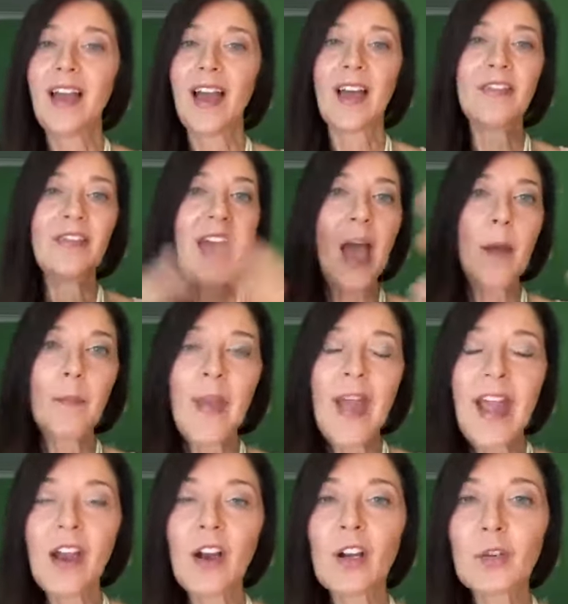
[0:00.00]
and that
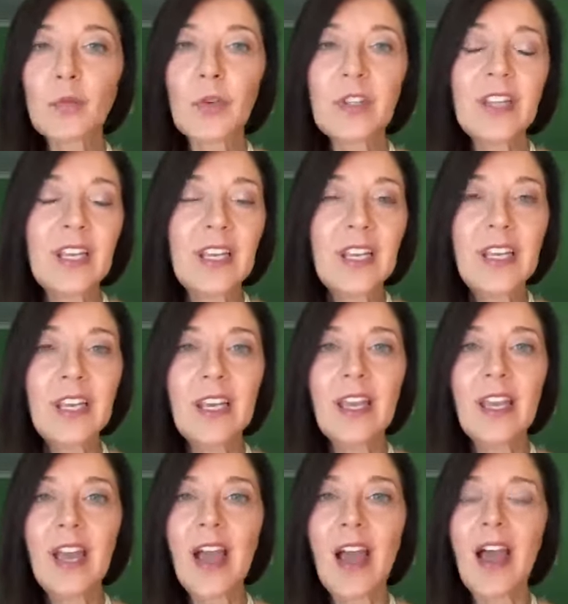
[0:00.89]
paired with the
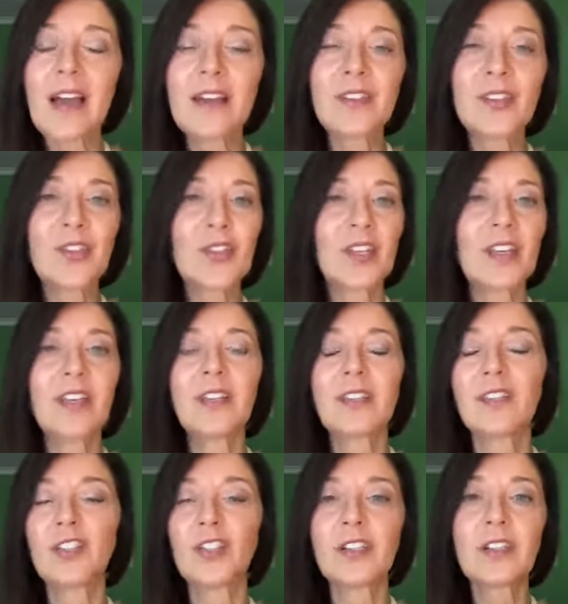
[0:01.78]
EES
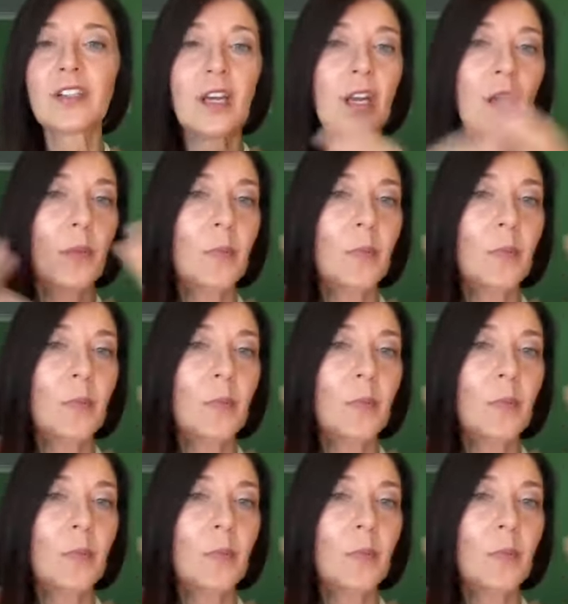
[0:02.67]
is just going to